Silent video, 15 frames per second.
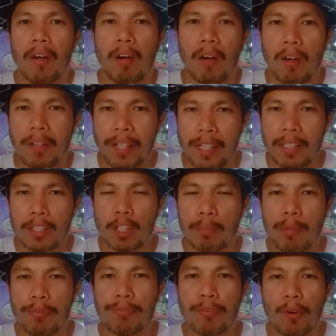Alright, so
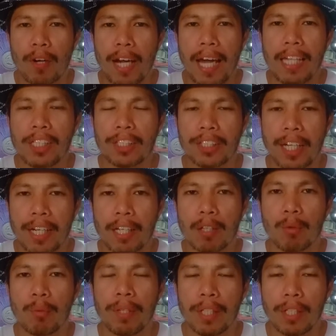before I
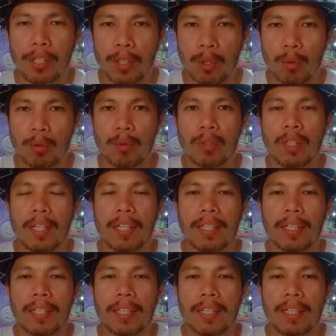share with you